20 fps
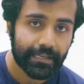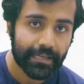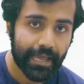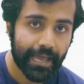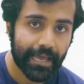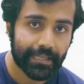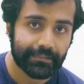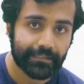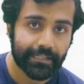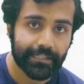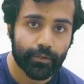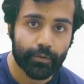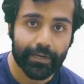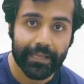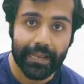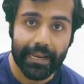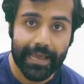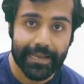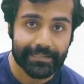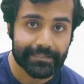And then you
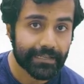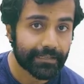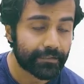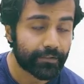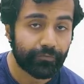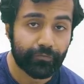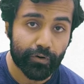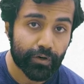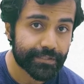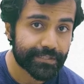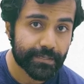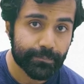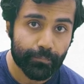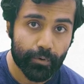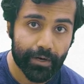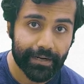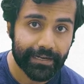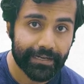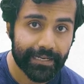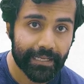realize that the first
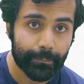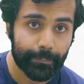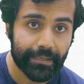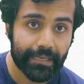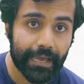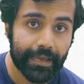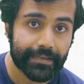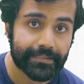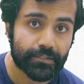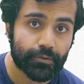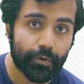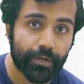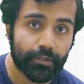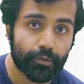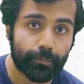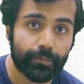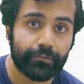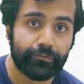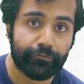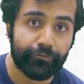important API is going
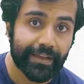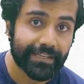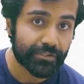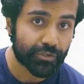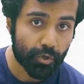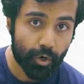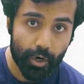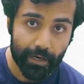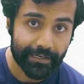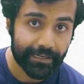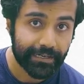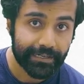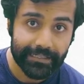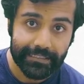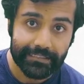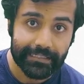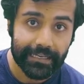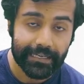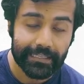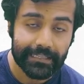to be fetch order
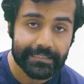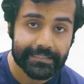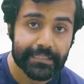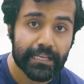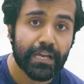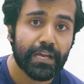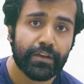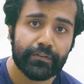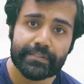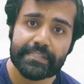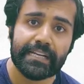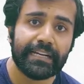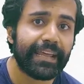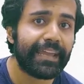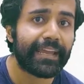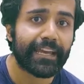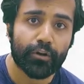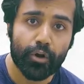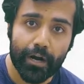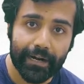details, which will
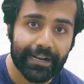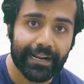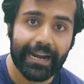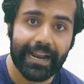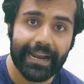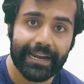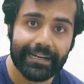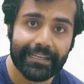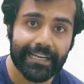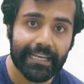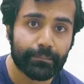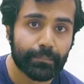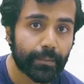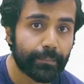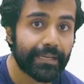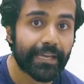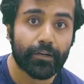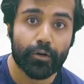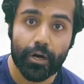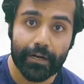take an order ID and
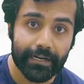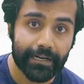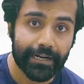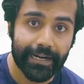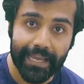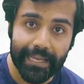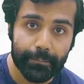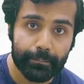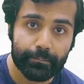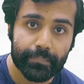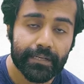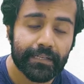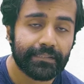maybe an order type.